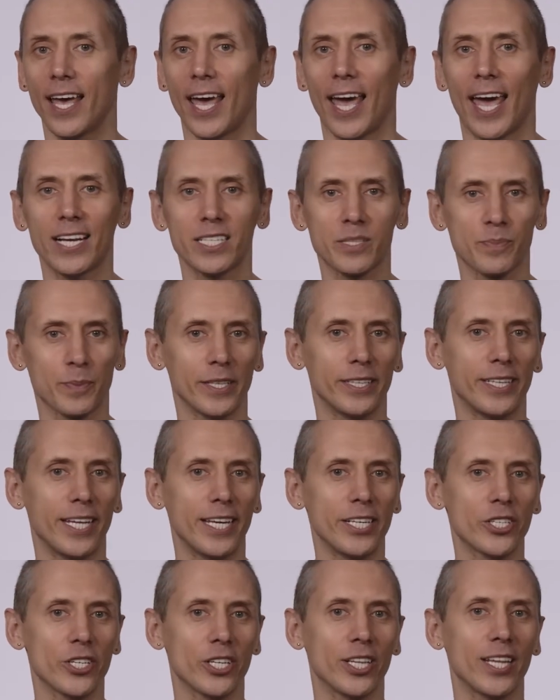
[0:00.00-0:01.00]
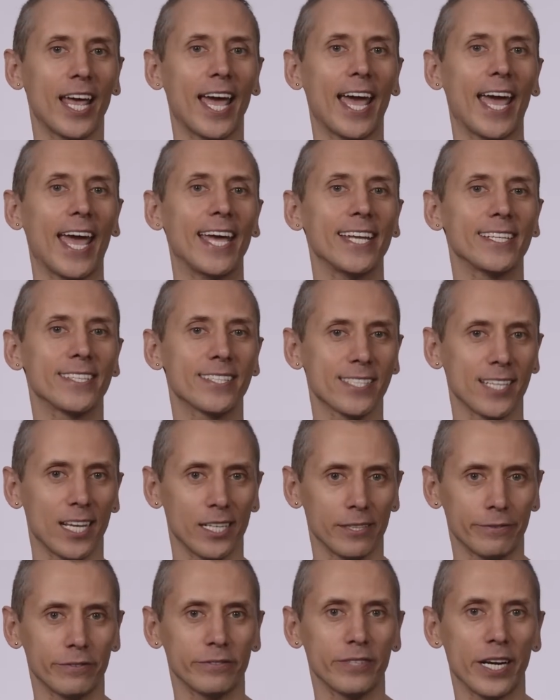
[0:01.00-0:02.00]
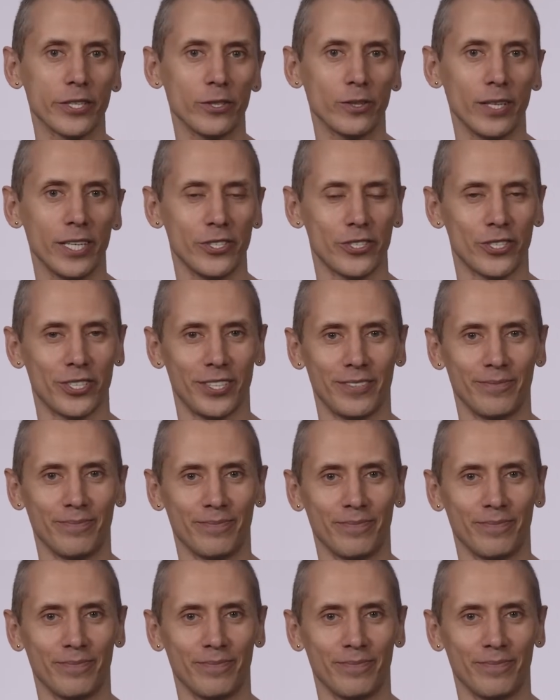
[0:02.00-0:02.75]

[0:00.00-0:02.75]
explanation, and self-regulation.